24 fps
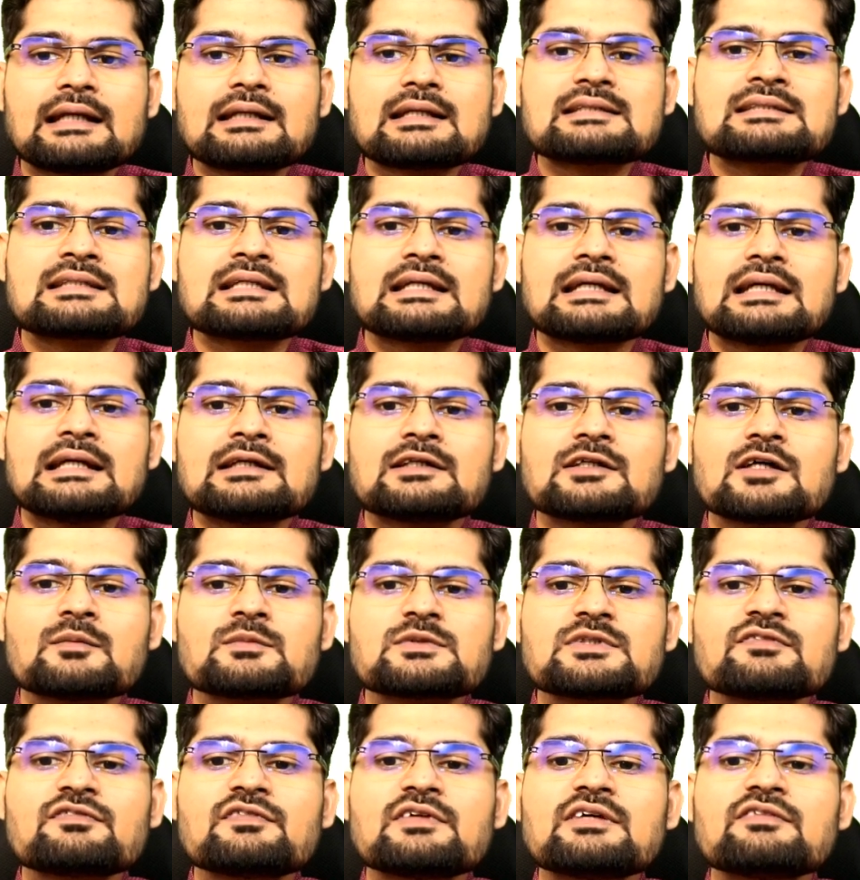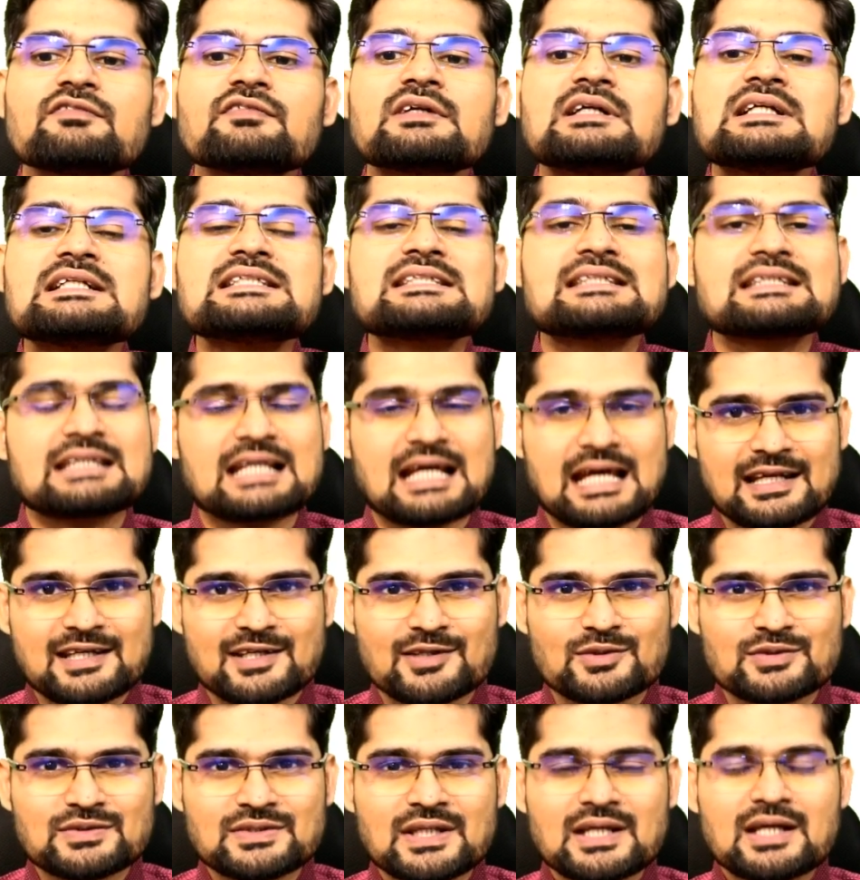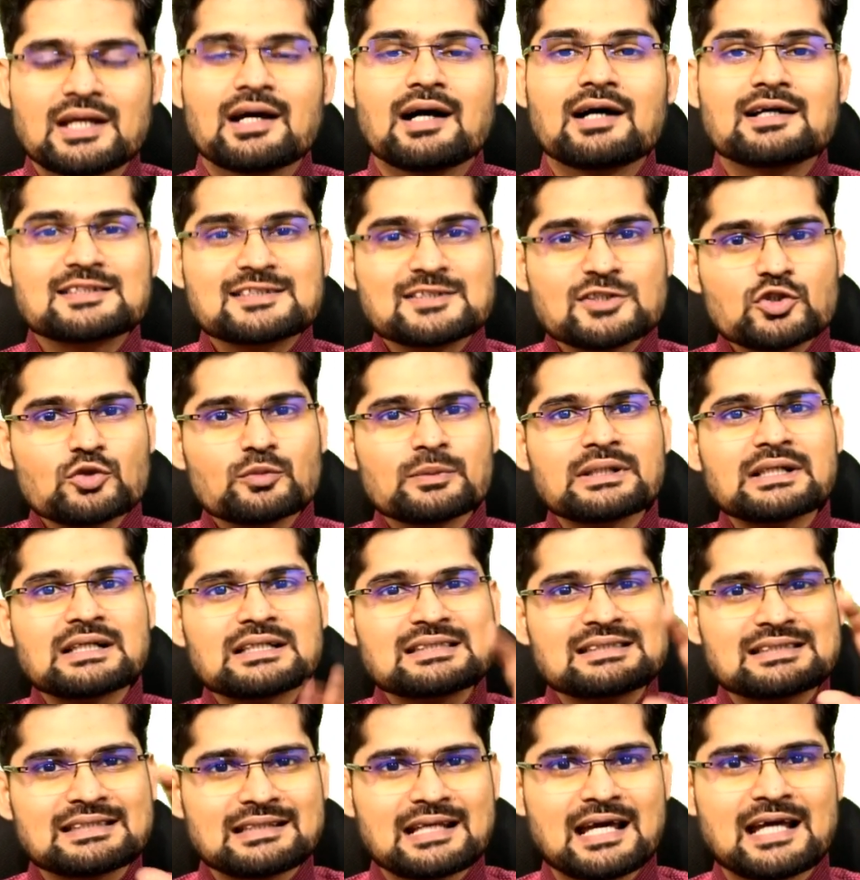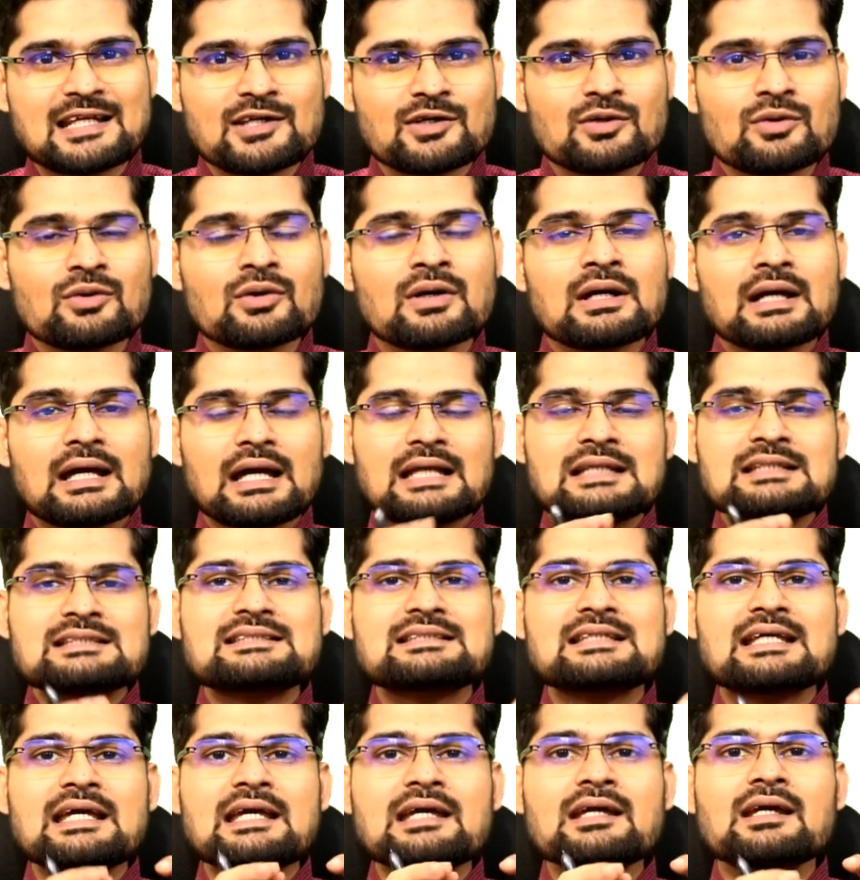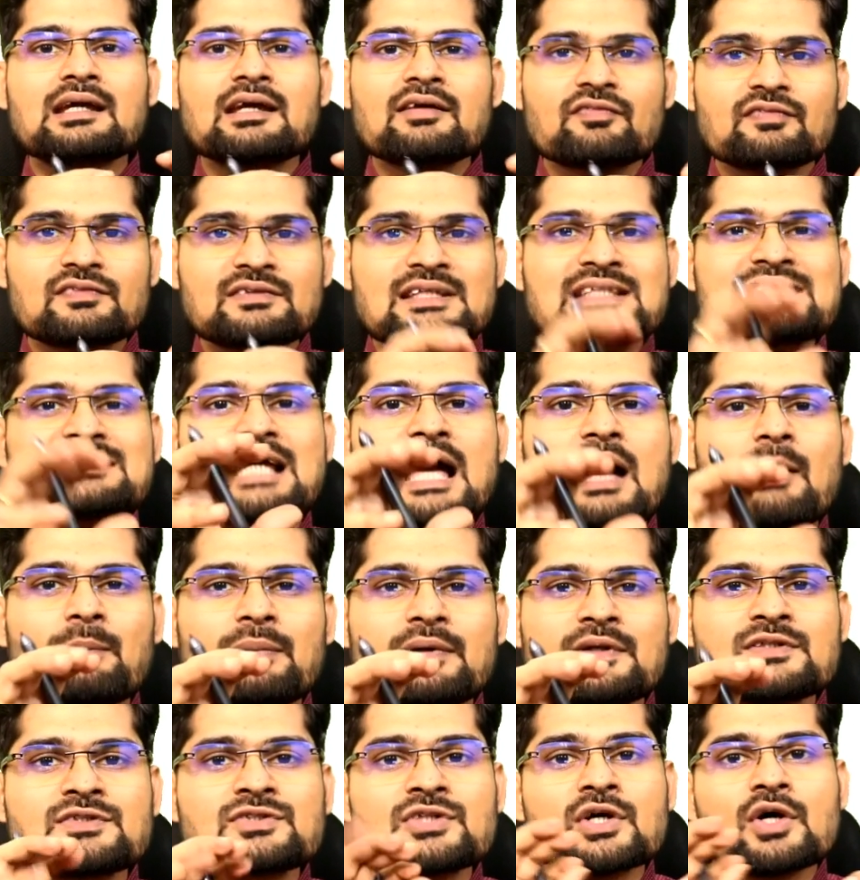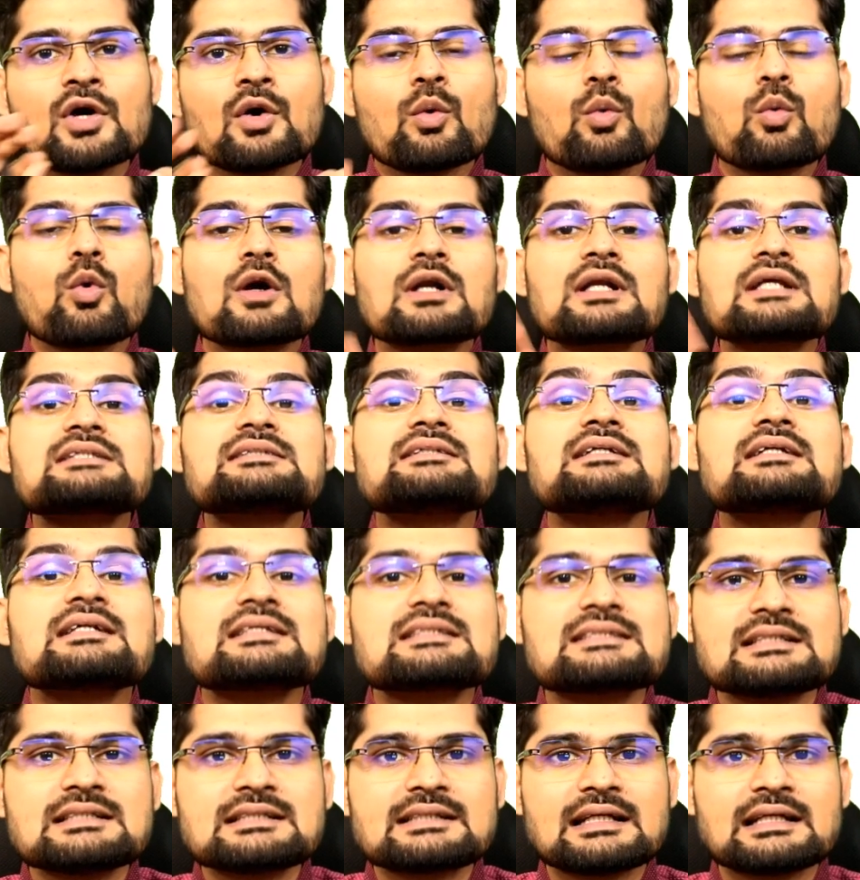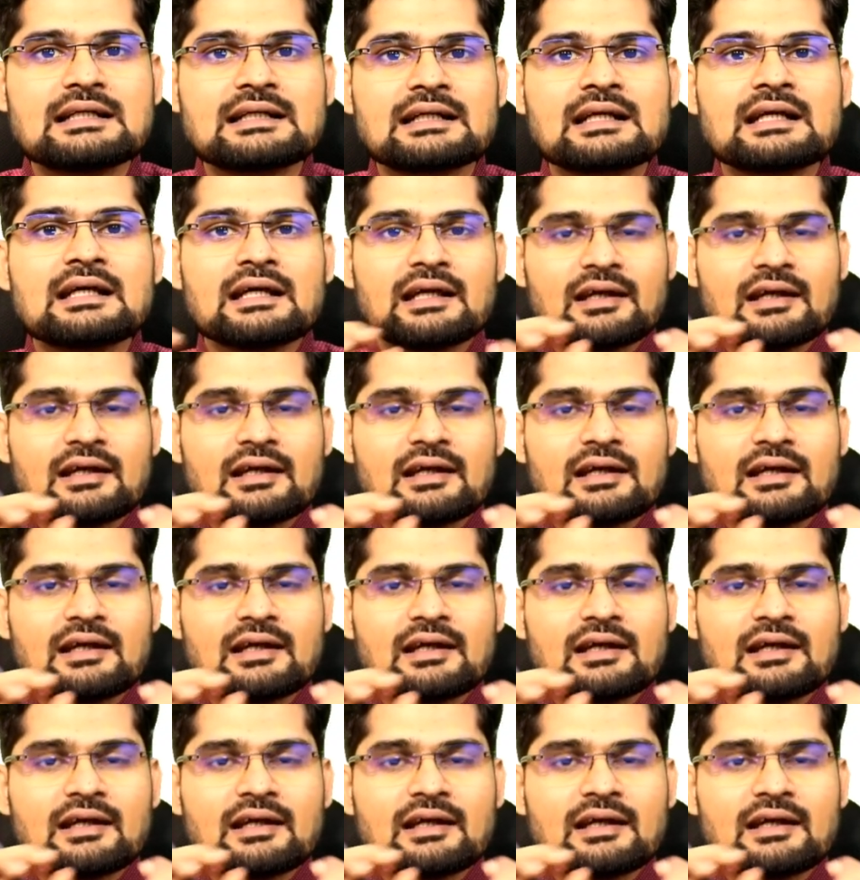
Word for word: is in terms of different scenarios. Assuming a scenario and saying if this happens, what is the resultant?